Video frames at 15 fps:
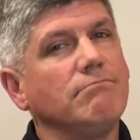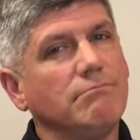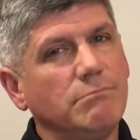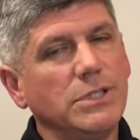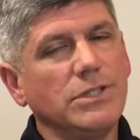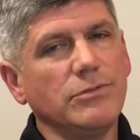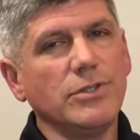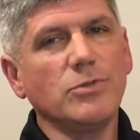
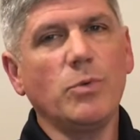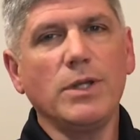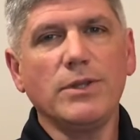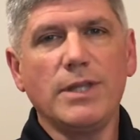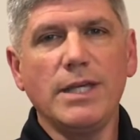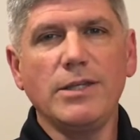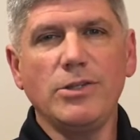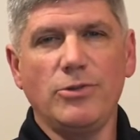But there is one
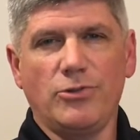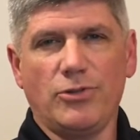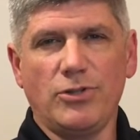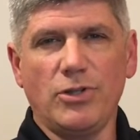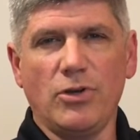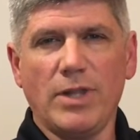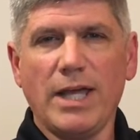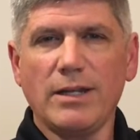thing you should know.